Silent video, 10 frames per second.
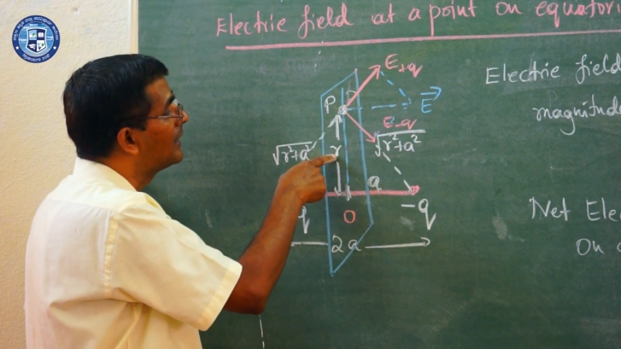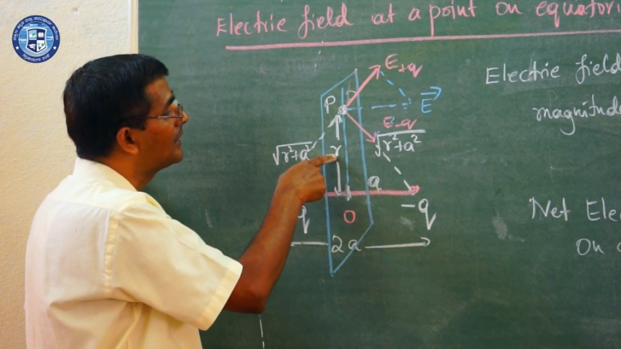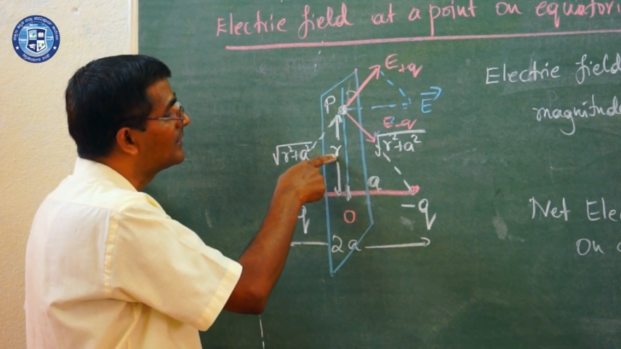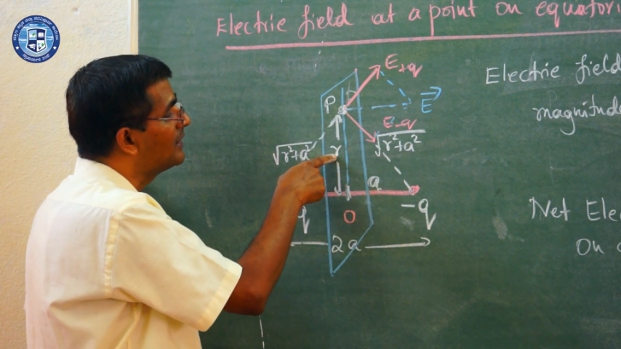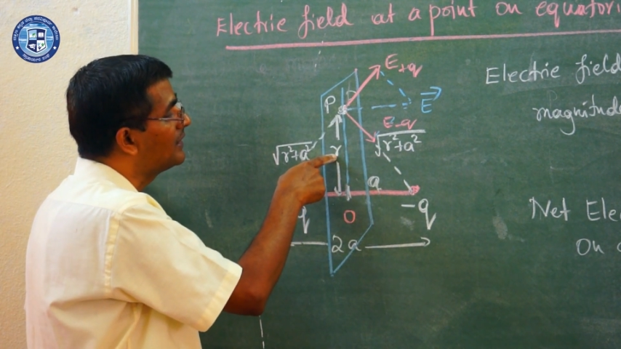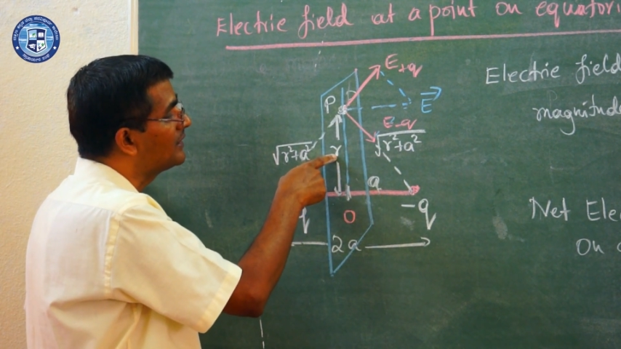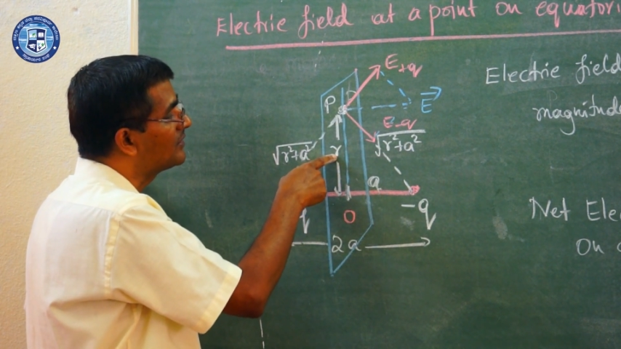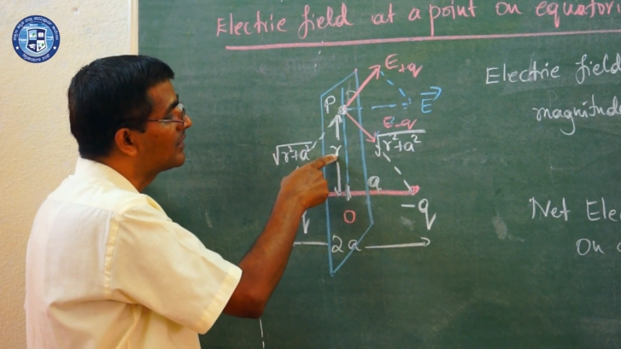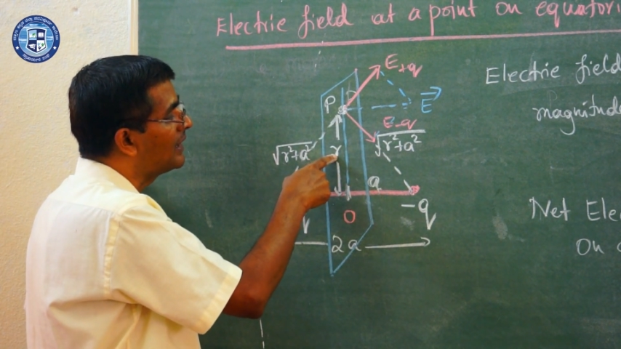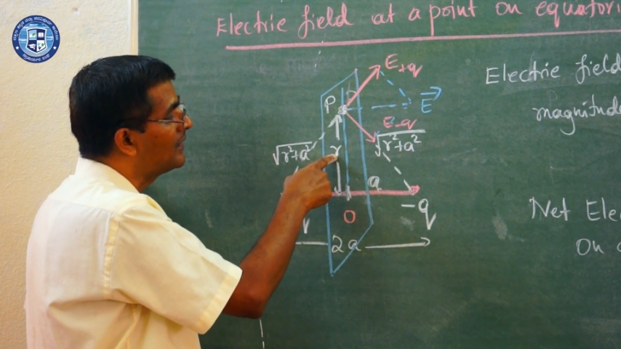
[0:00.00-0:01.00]
again
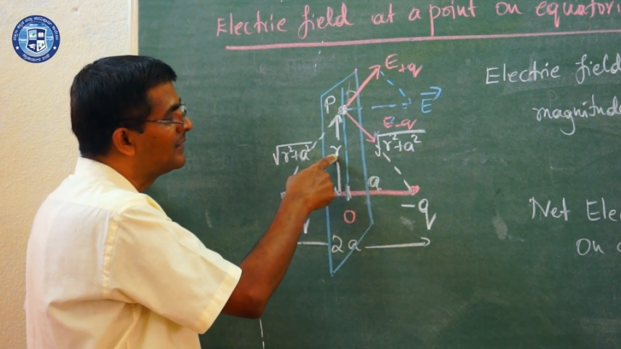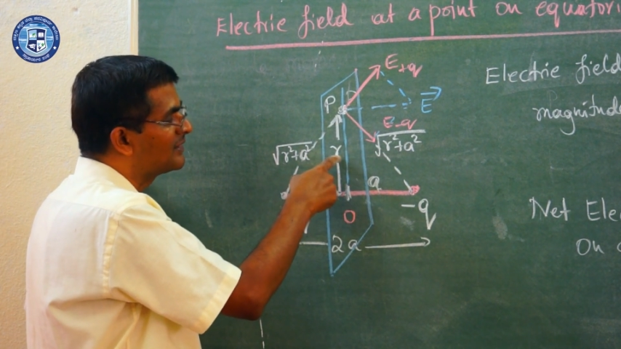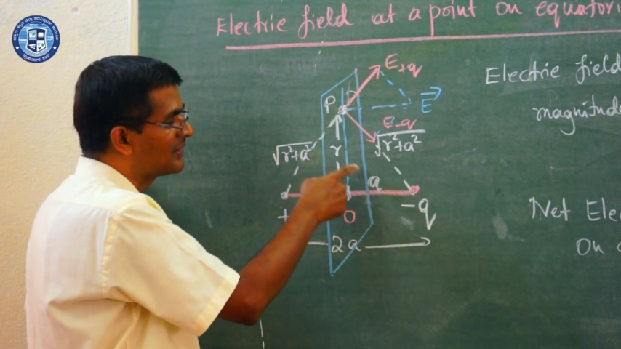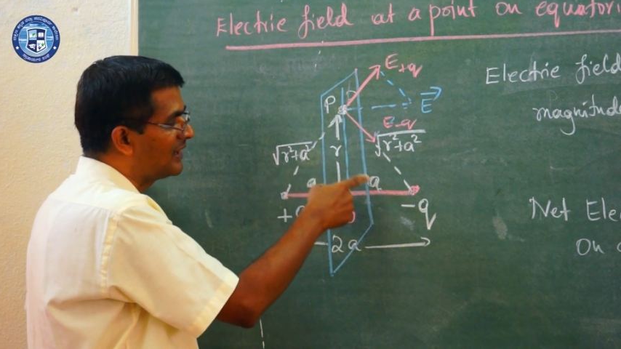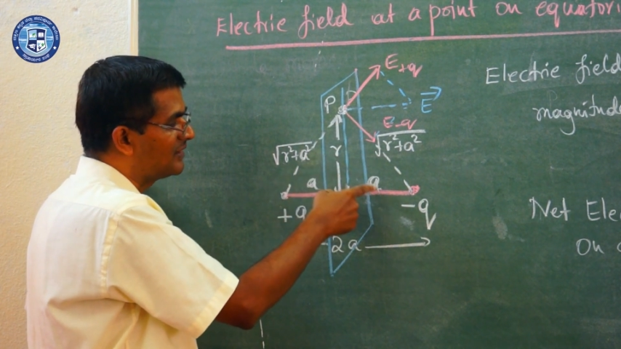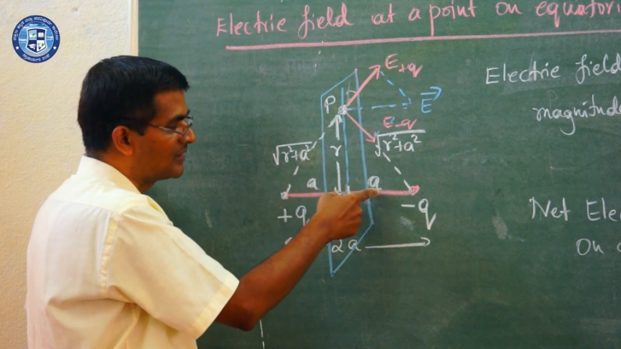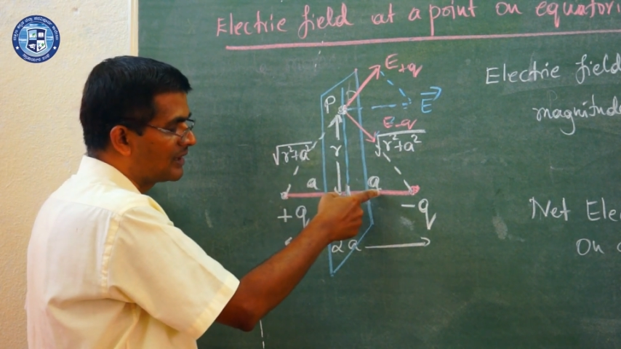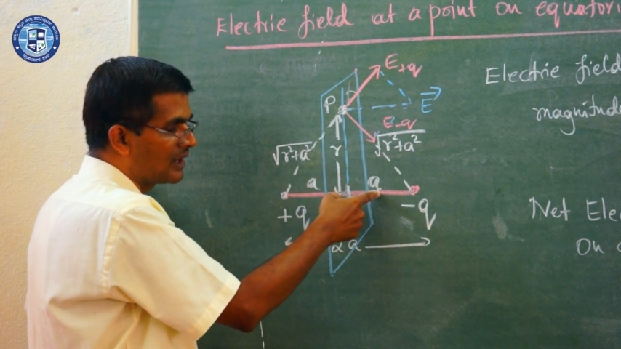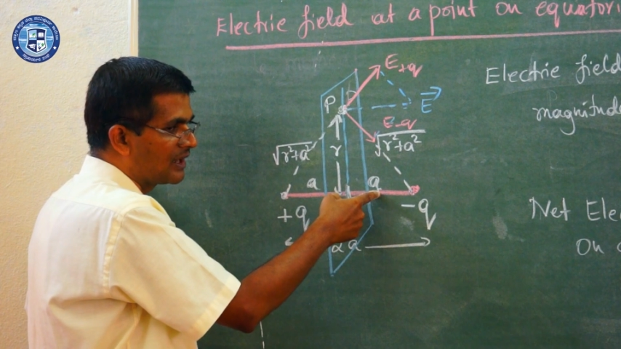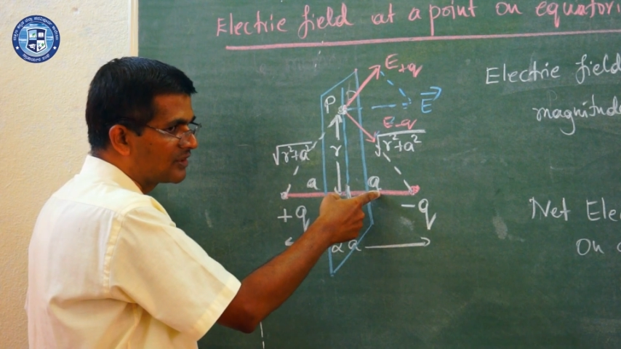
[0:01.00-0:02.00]
is a sides
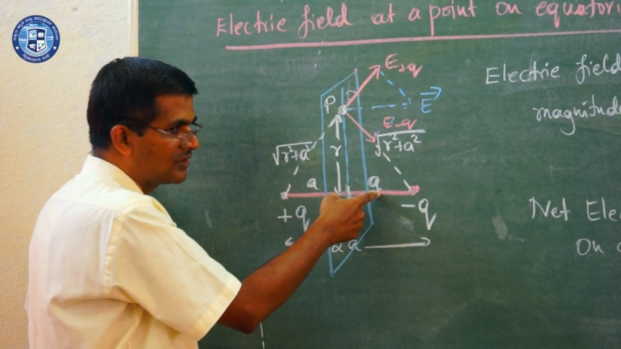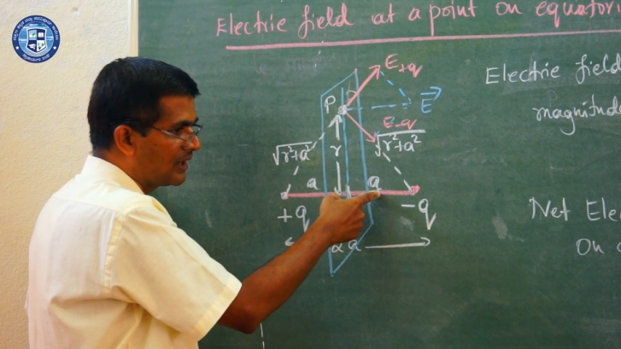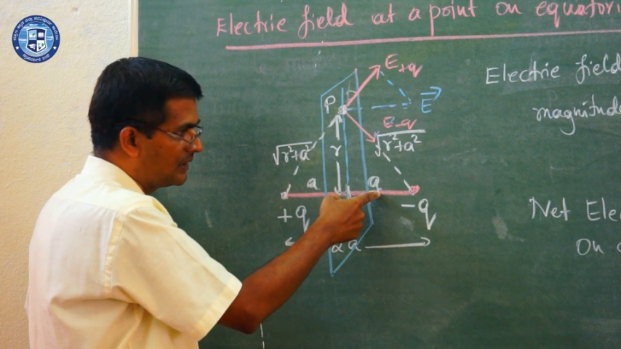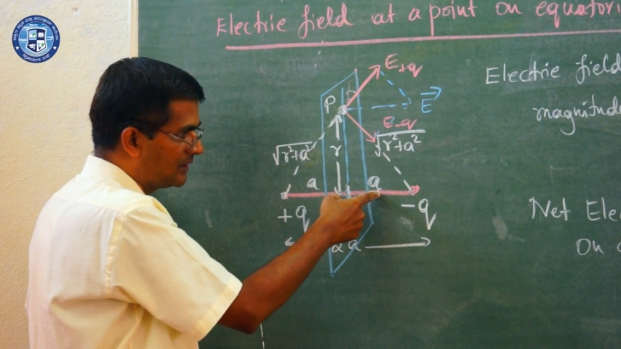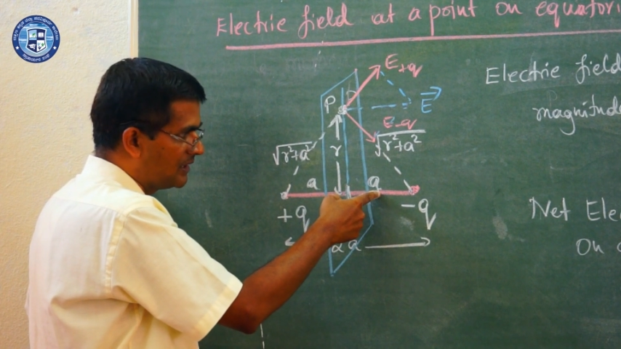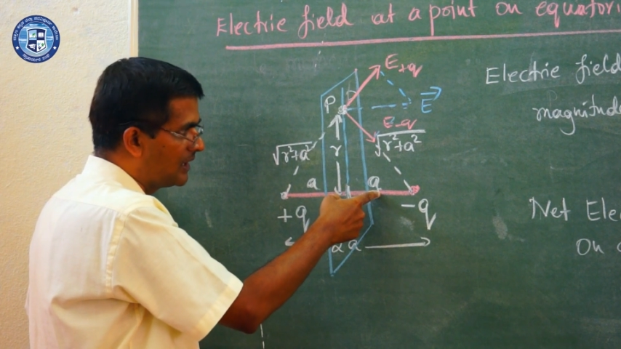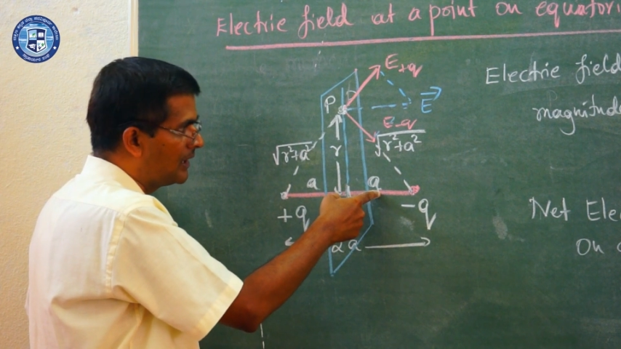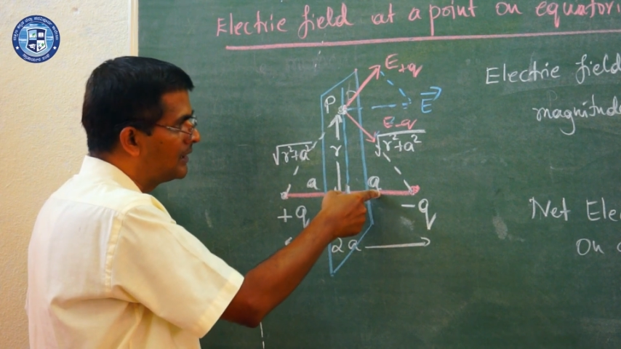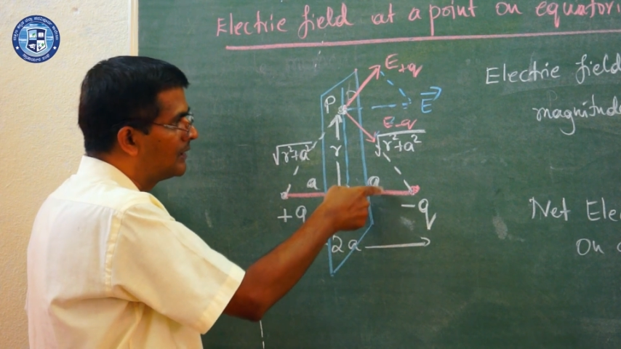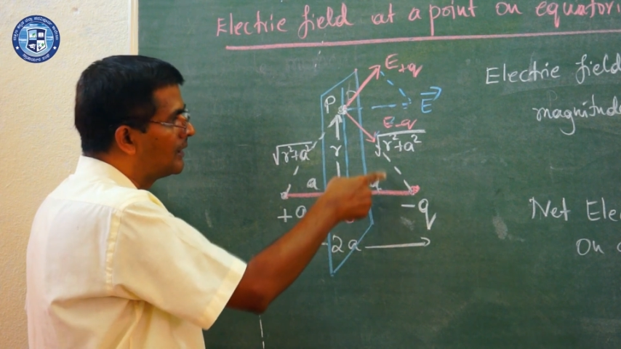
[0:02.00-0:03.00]
are R and
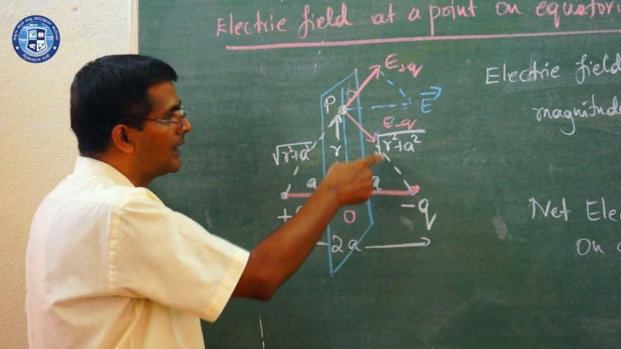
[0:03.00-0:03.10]
A,